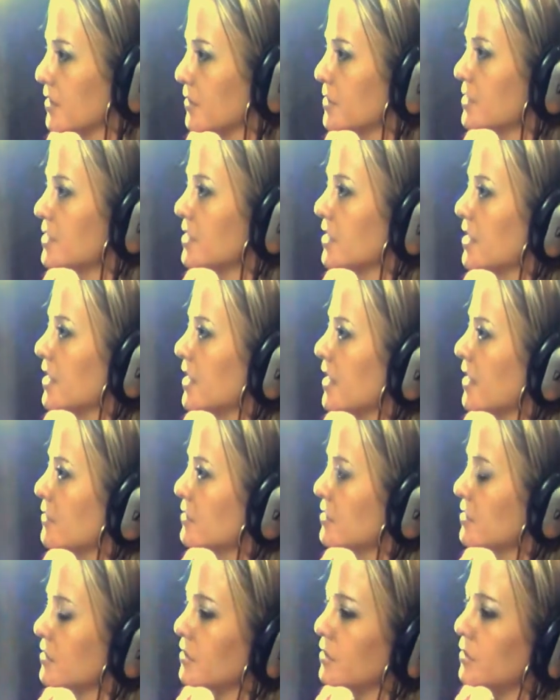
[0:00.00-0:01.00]
I was seeking
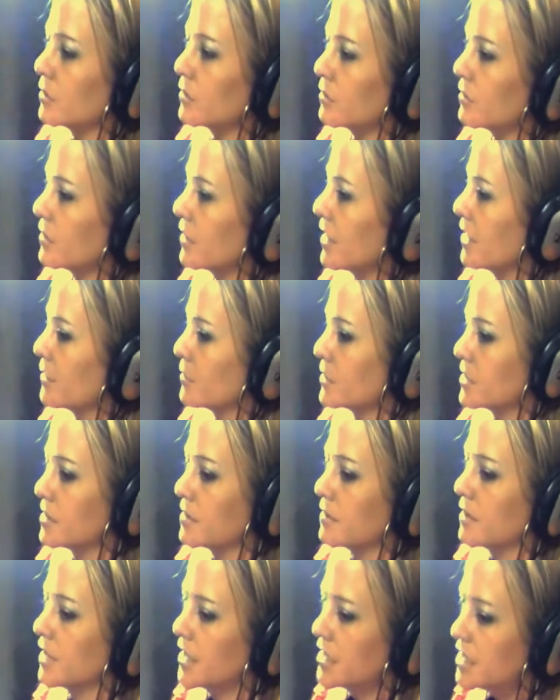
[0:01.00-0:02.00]
out
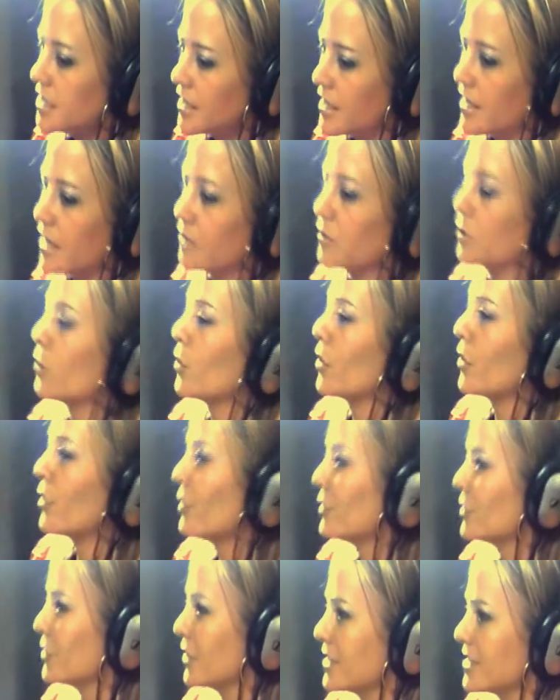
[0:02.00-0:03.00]
the
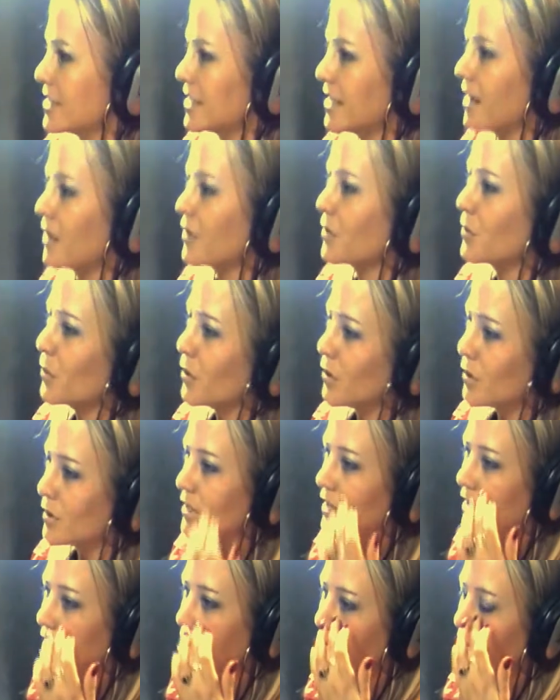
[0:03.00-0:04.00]
world, trying to see how the
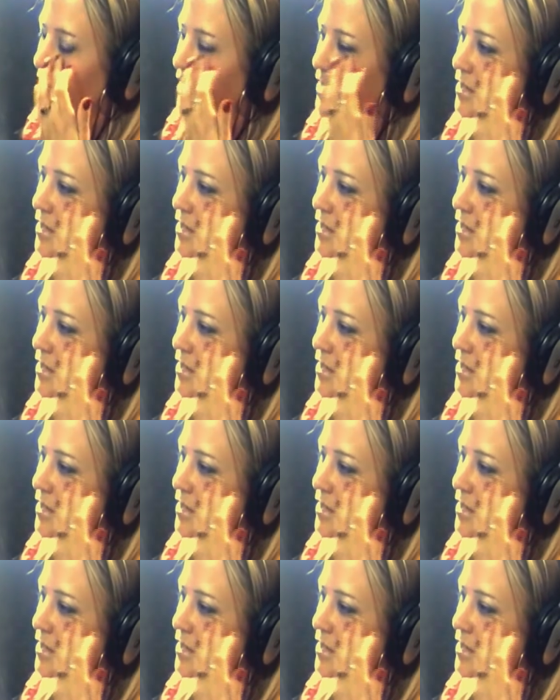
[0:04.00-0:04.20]
world lived.